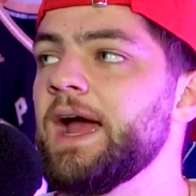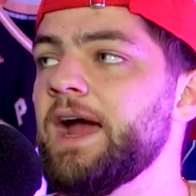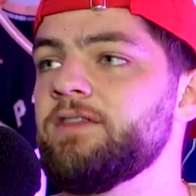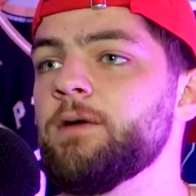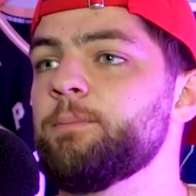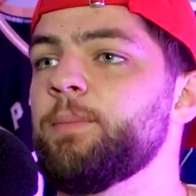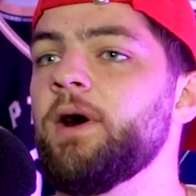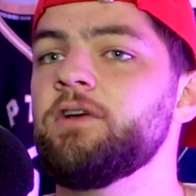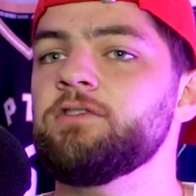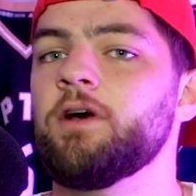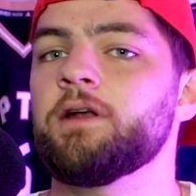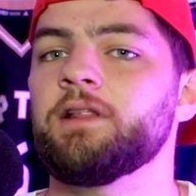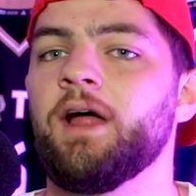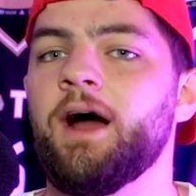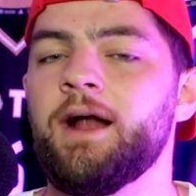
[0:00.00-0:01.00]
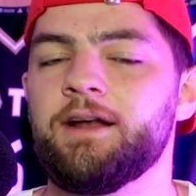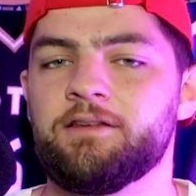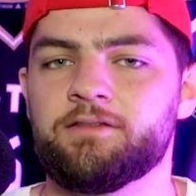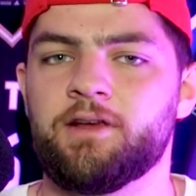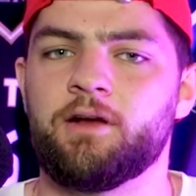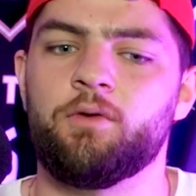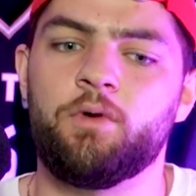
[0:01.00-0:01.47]
And the buzz online
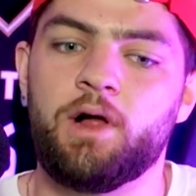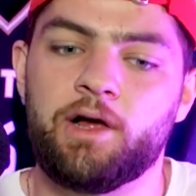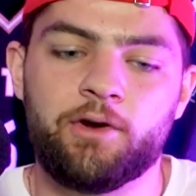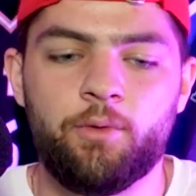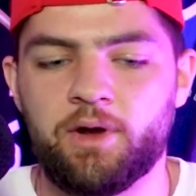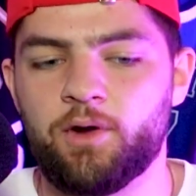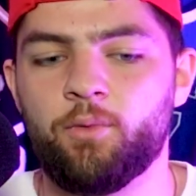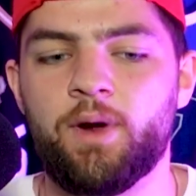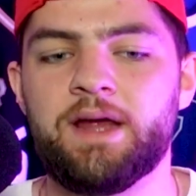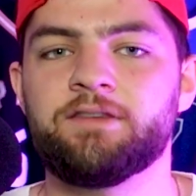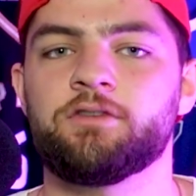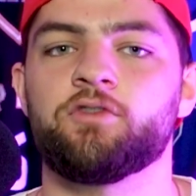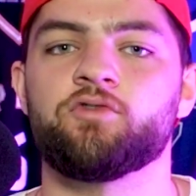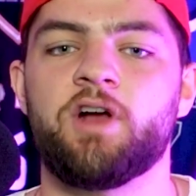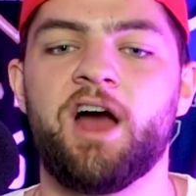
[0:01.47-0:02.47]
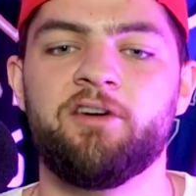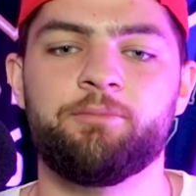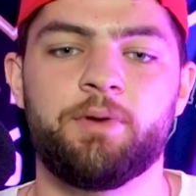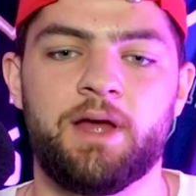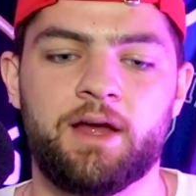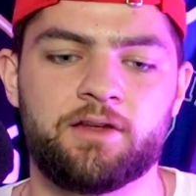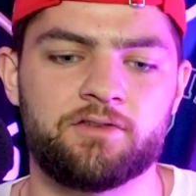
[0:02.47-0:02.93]
is like, well, I don't want to waste a draft
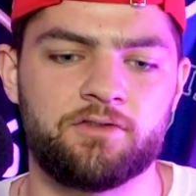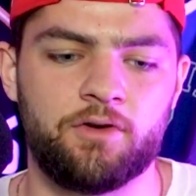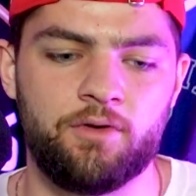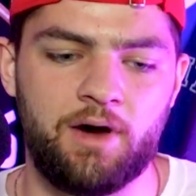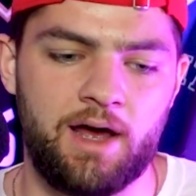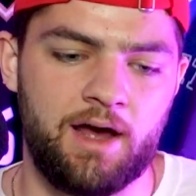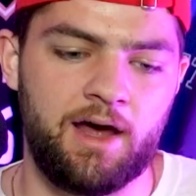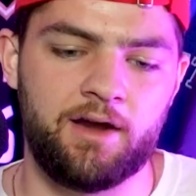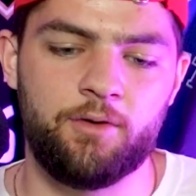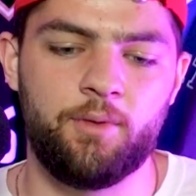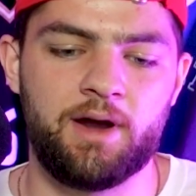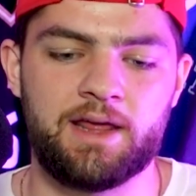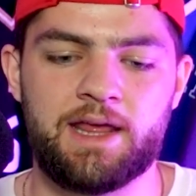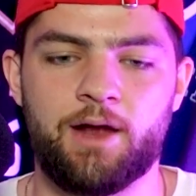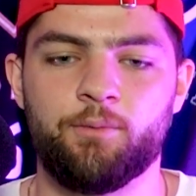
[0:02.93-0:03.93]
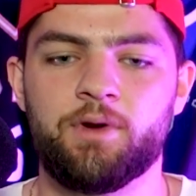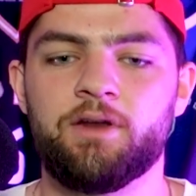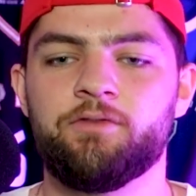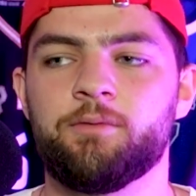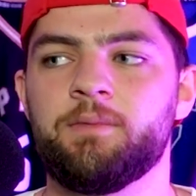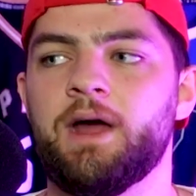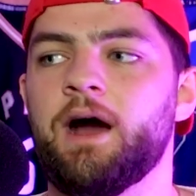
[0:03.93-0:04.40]
pick, so I don't want to get rid
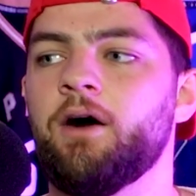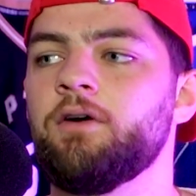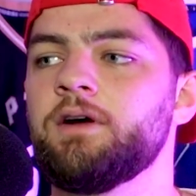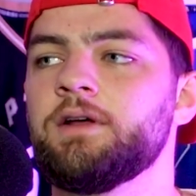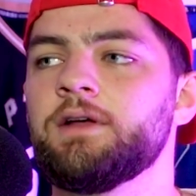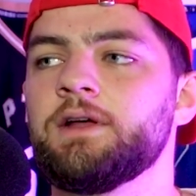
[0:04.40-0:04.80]
of him now.